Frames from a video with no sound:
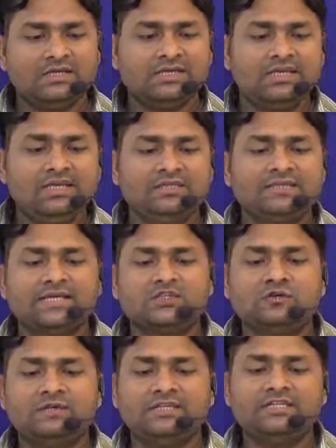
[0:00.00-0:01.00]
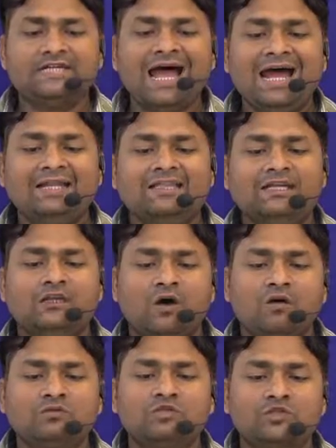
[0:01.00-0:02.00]
keen sexual desire that
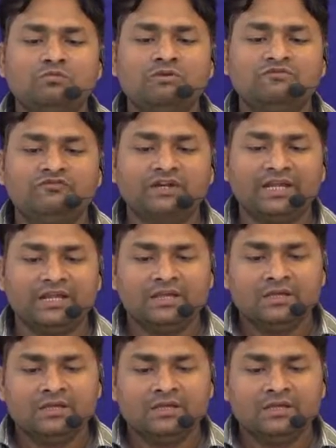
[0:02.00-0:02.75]
longs to be free.